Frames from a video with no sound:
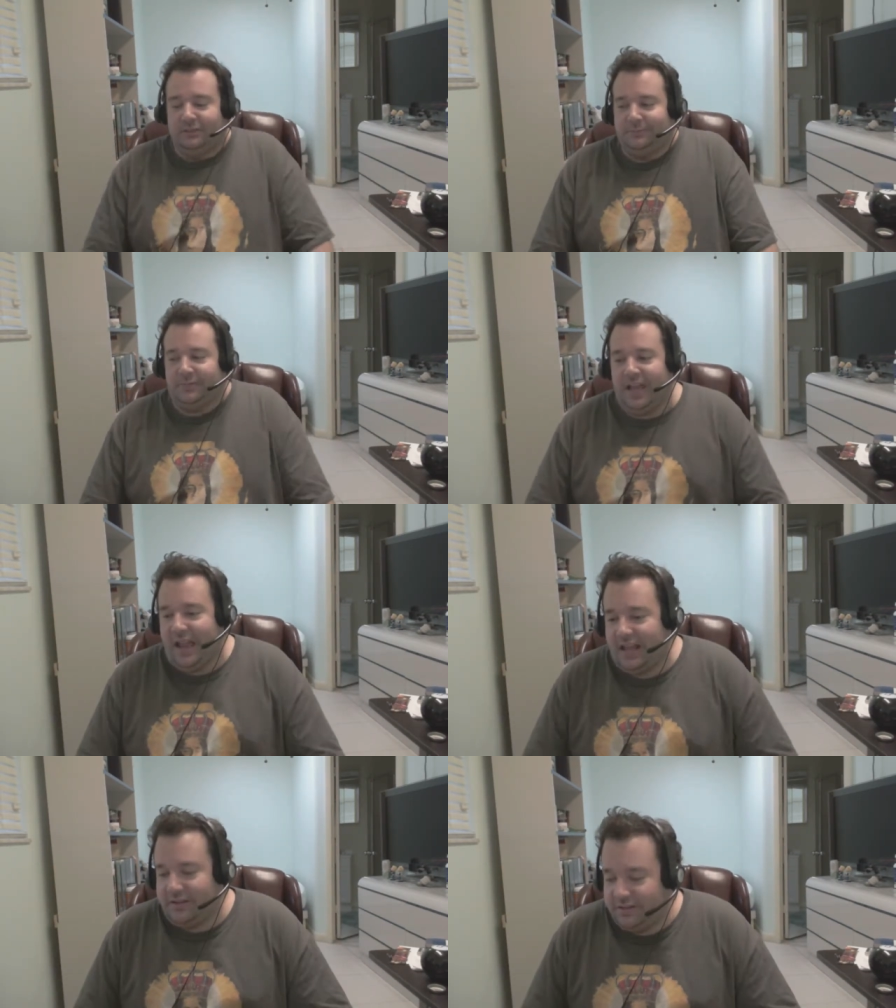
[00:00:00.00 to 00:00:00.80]

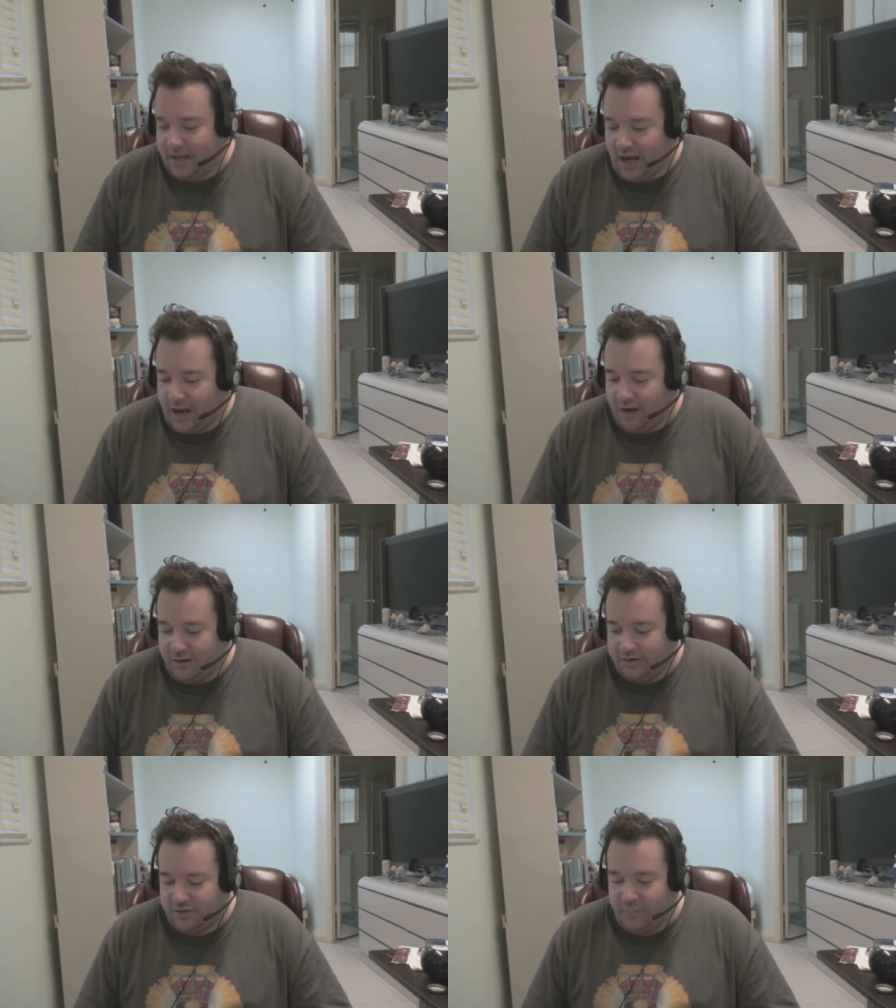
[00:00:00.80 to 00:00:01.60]
and
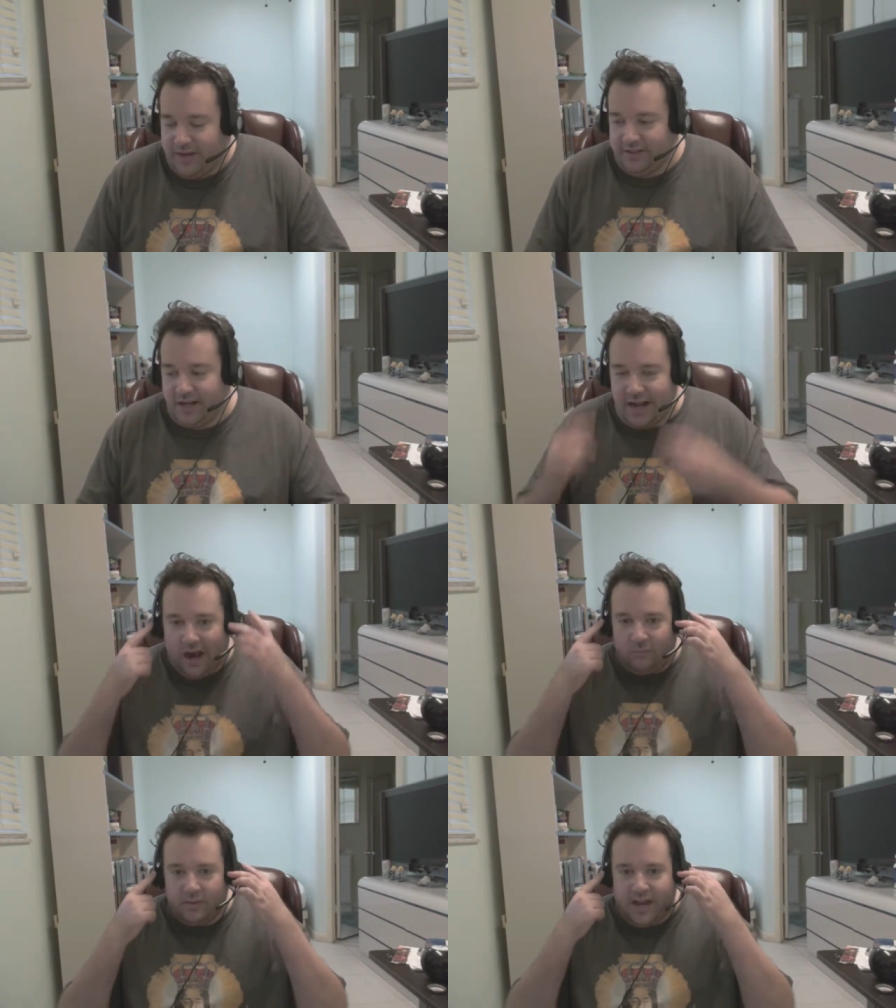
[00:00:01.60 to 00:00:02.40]
depending on
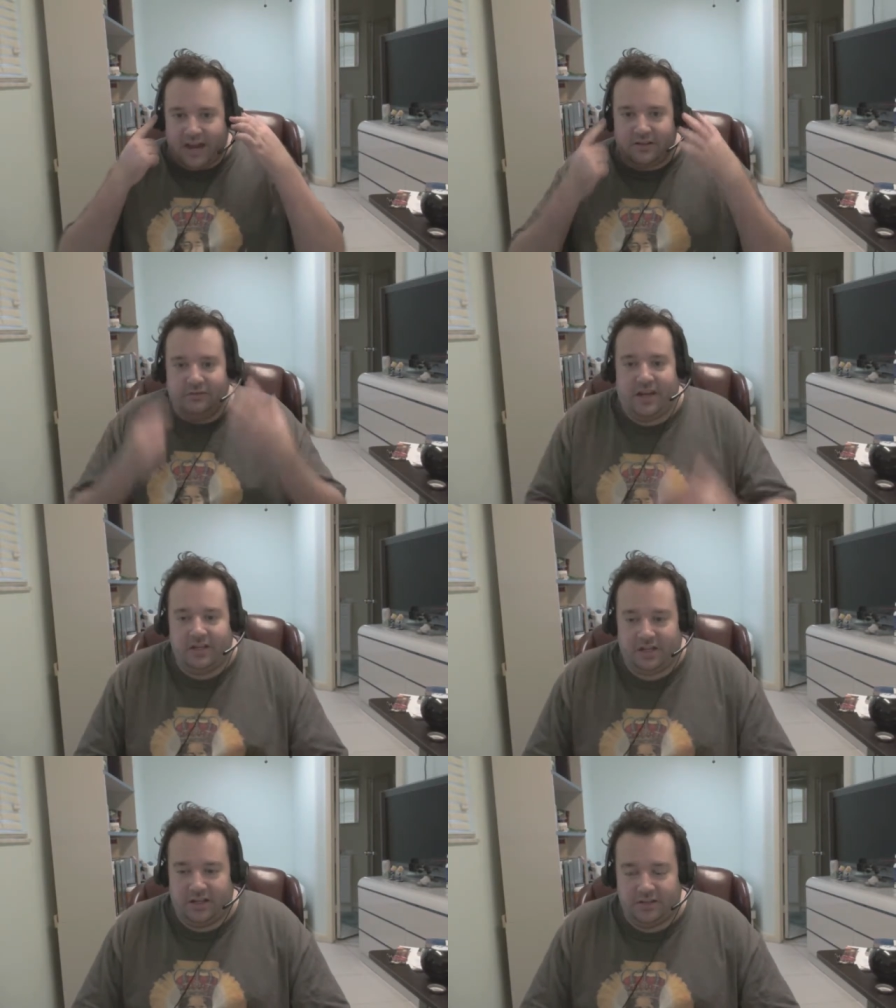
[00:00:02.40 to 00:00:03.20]
how many
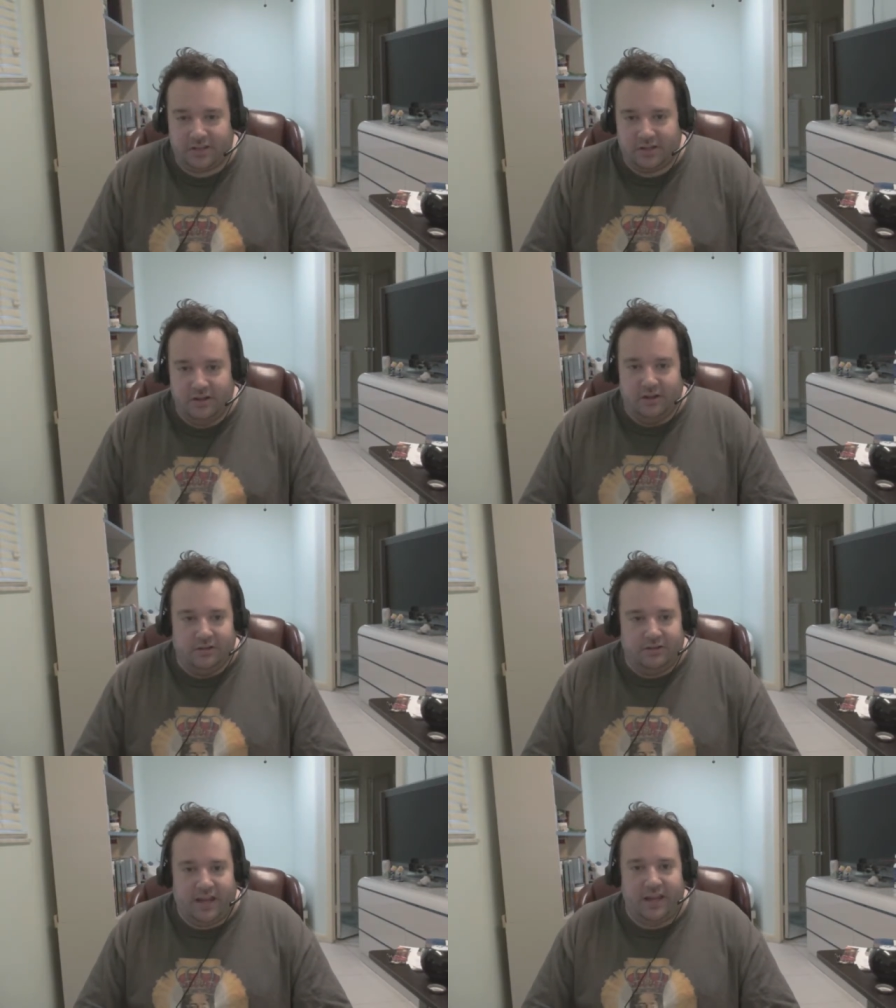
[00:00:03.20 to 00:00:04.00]
activations
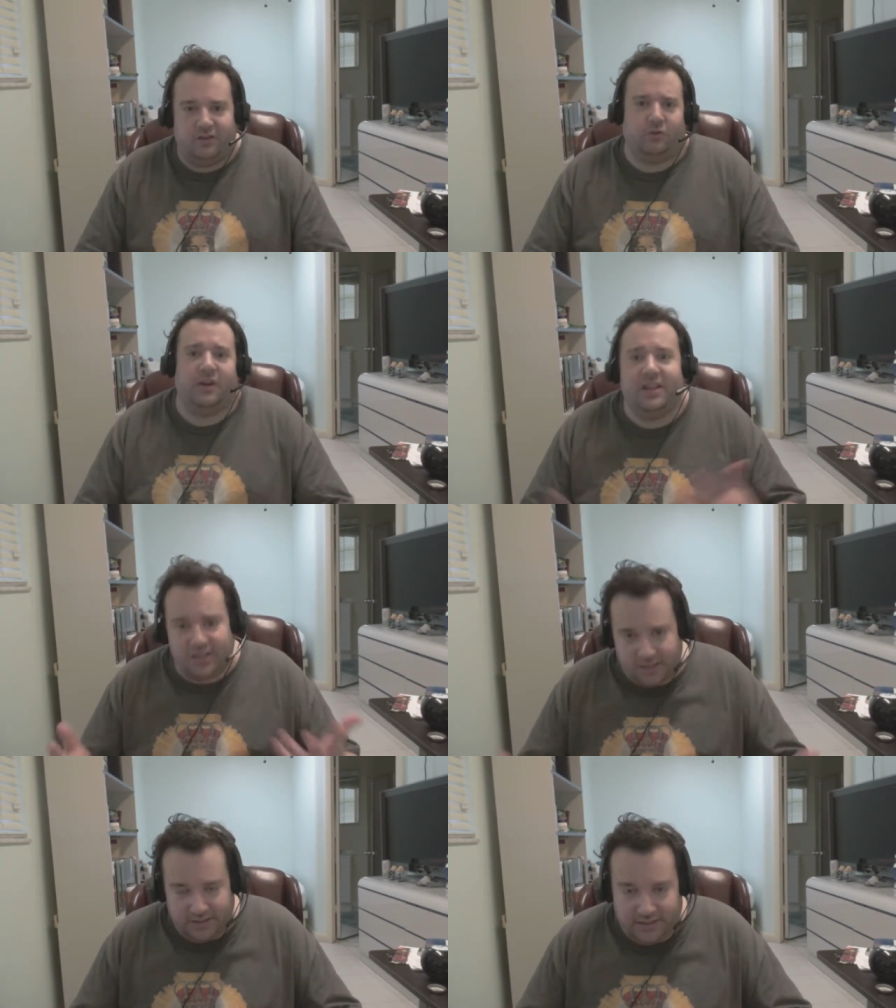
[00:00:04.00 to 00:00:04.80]
they
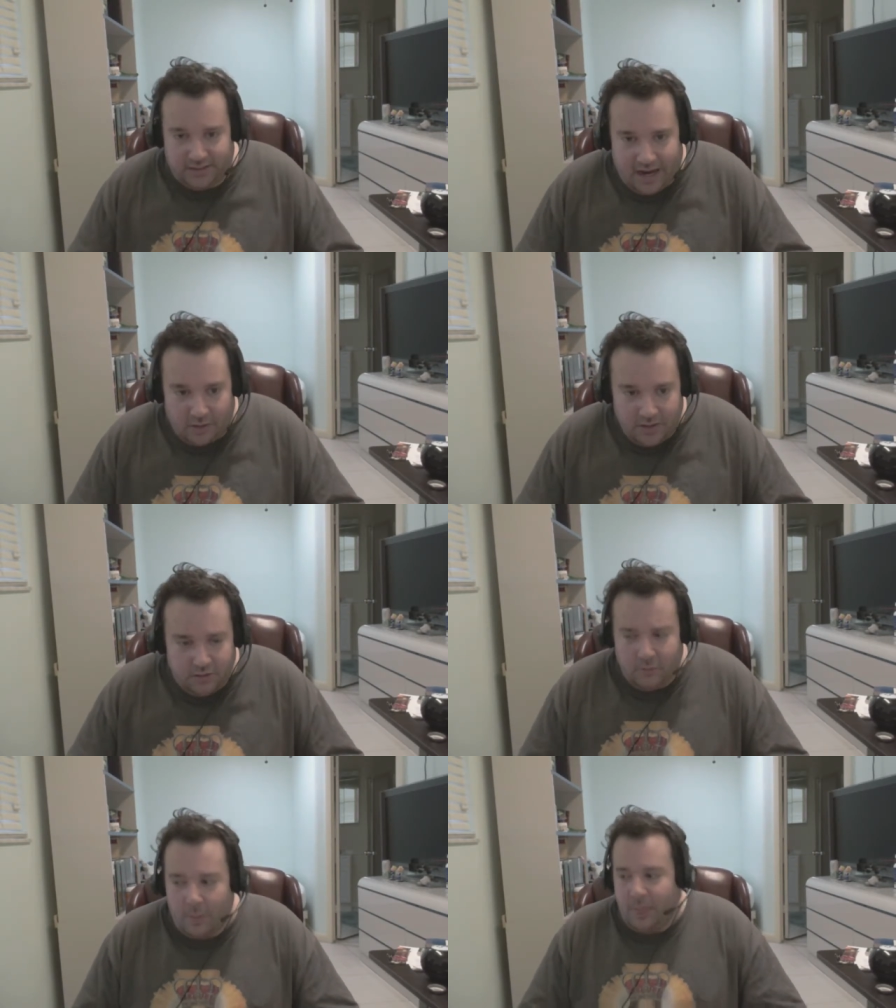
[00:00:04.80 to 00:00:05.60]
graciously allow you.